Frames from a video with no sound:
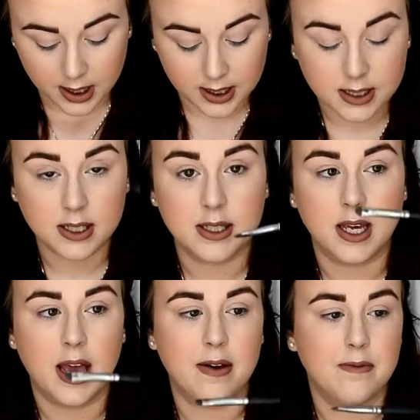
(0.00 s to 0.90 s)
This is
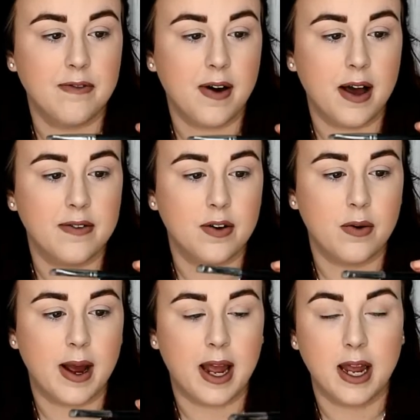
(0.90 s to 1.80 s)
the
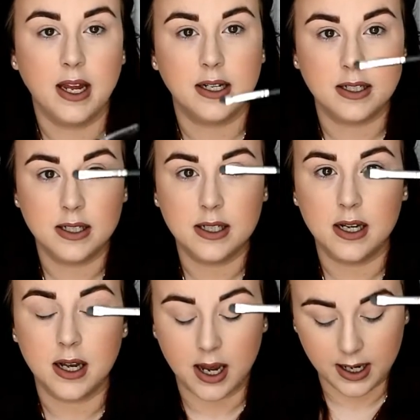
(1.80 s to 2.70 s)
M508,
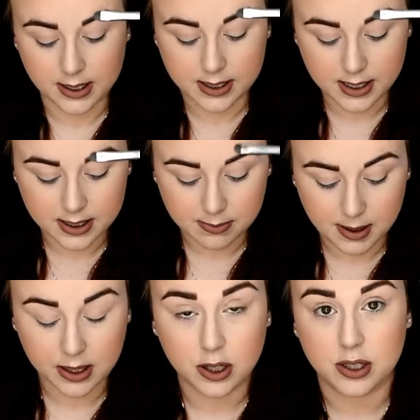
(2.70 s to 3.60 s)
and it's their
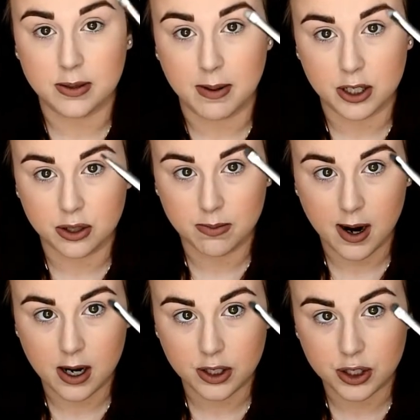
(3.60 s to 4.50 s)
smudger
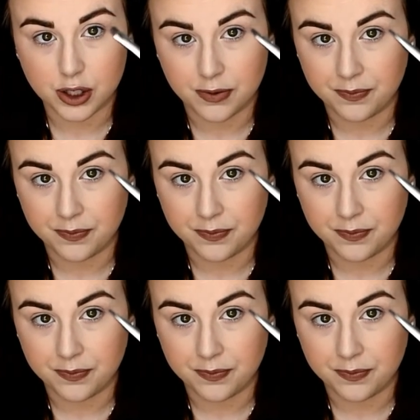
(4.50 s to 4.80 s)
brush.